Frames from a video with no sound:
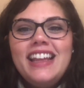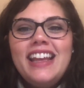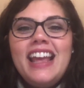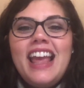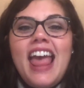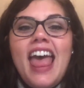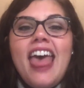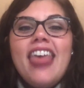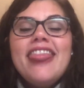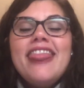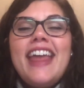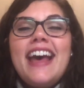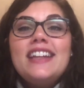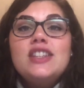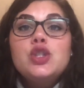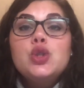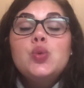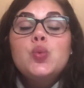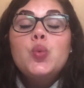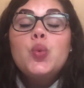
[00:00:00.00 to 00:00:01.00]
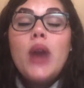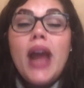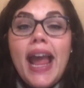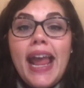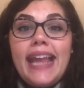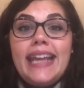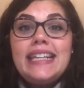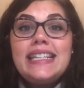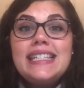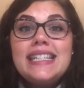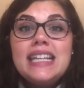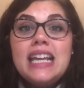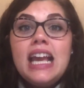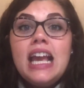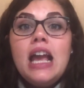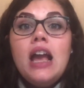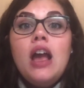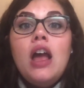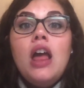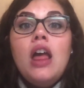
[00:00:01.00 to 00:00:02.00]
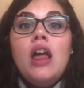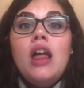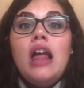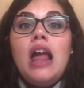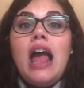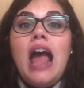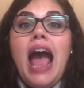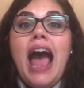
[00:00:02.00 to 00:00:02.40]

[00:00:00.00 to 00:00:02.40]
That's right. At